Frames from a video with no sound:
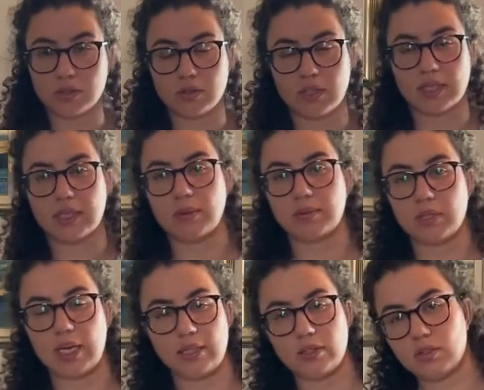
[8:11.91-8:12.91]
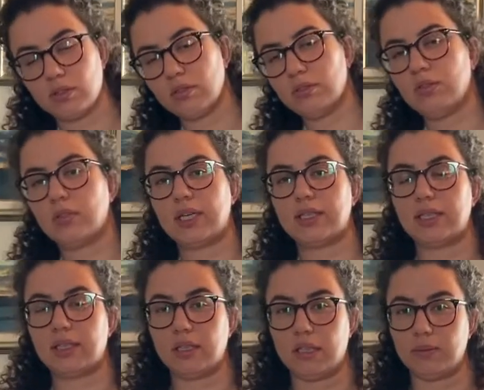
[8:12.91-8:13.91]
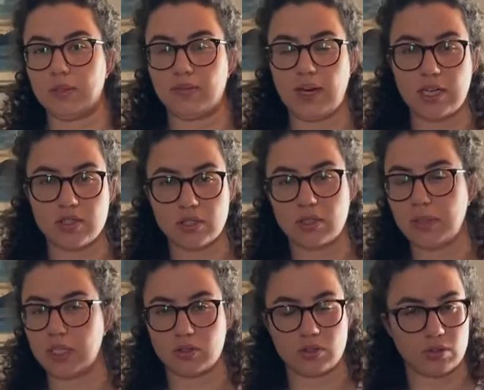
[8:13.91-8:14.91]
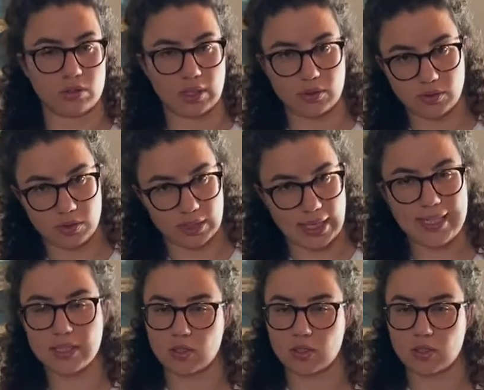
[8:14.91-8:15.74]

You can keep the 92, you can get a little bit faster, make sure you're not doing it any